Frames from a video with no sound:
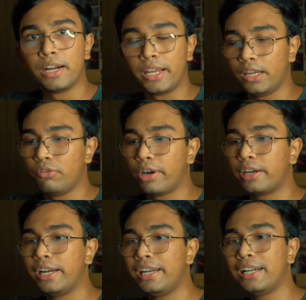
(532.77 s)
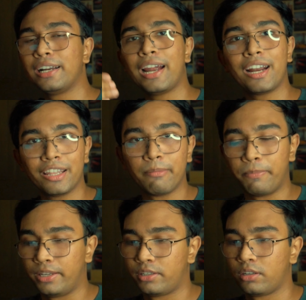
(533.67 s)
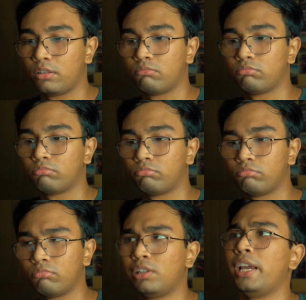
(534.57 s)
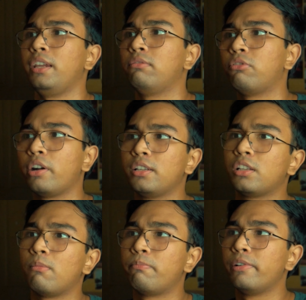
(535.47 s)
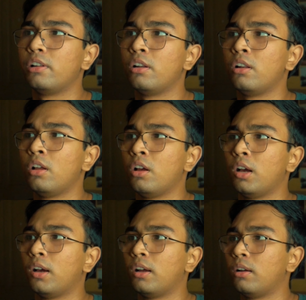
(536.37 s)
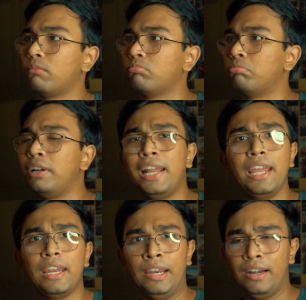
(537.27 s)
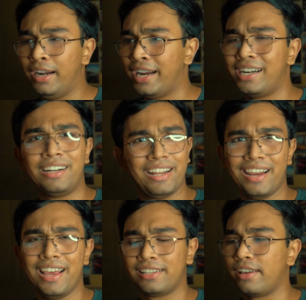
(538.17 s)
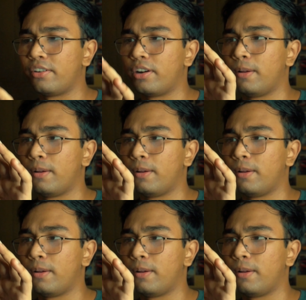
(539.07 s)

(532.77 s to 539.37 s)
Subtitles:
you are creating another page, like for example day, night, etc.